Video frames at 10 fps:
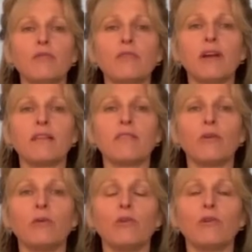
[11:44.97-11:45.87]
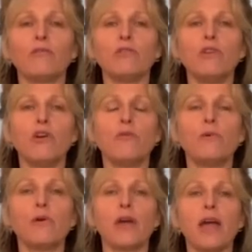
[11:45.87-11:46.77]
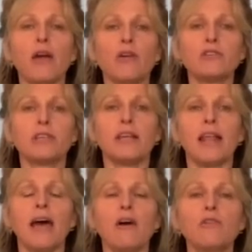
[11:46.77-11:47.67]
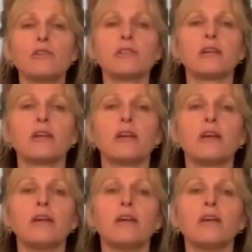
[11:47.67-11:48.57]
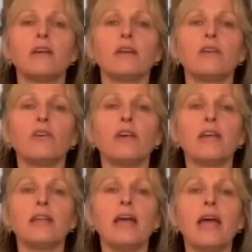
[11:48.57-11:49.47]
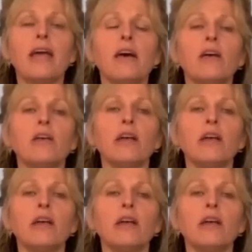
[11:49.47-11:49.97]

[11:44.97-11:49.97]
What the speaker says: of your exhale. When you have no more air to let out, you'll inhale